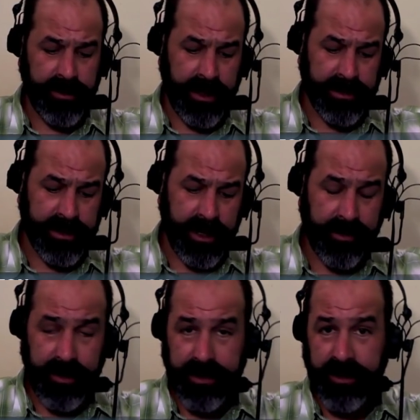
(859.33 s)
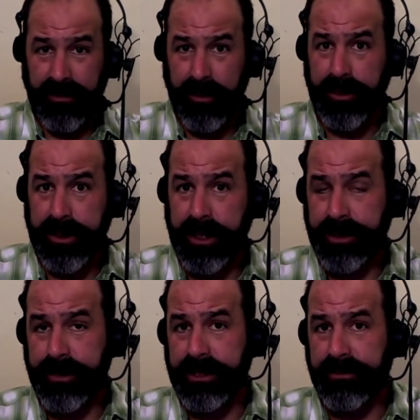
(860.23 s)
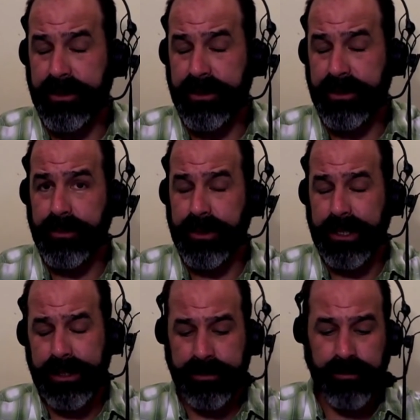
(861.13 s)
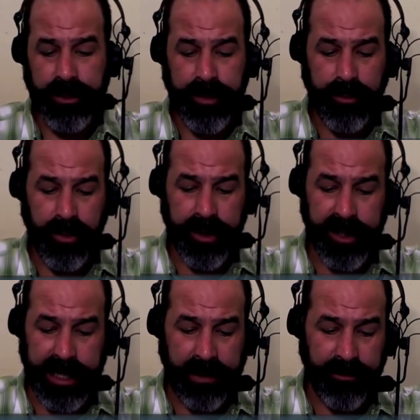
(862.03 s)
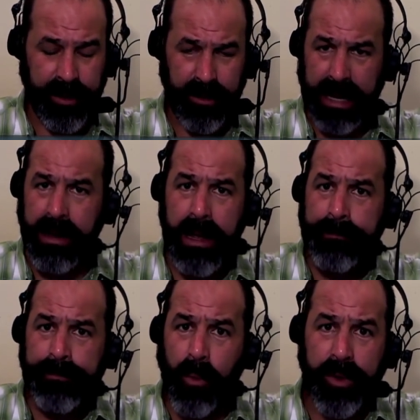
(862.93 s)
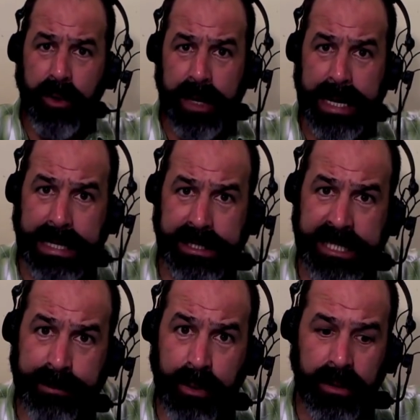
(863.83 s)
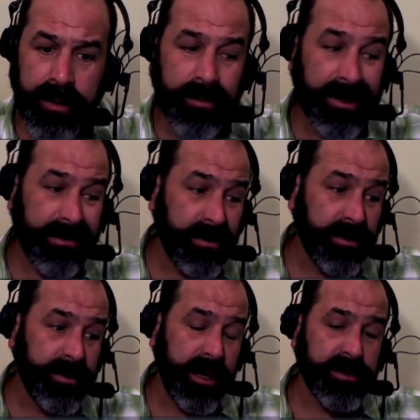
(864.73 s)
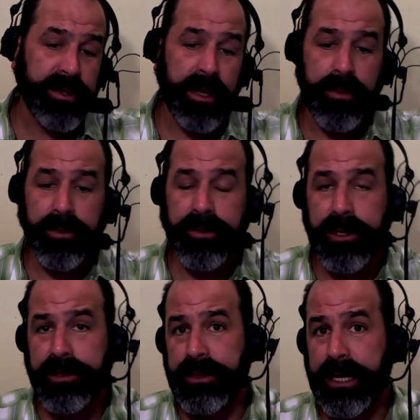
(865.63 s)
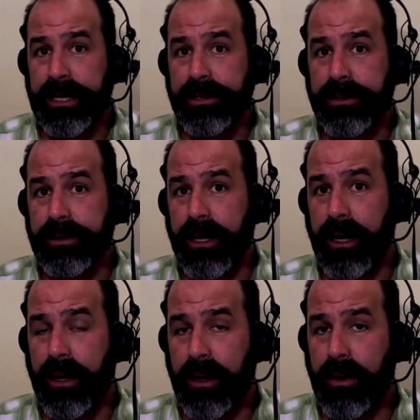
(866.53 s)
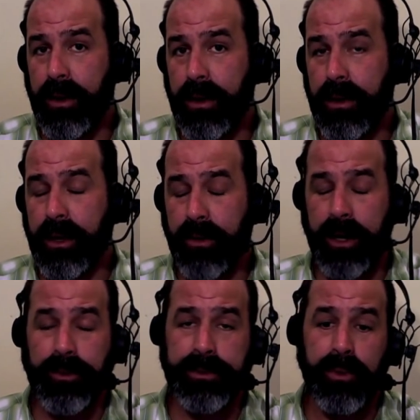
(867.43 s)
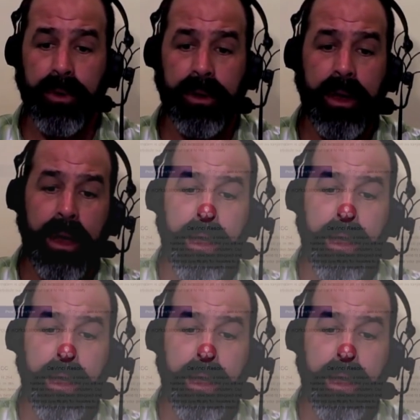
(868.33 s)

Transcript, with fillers: that uh, they, they don't have the most inexpensive systems because somebody pointed that out to me. They're like, well, you can get it cheaper. And I'm like, well, here's the thing Puget Systems has. Uh, incredible support.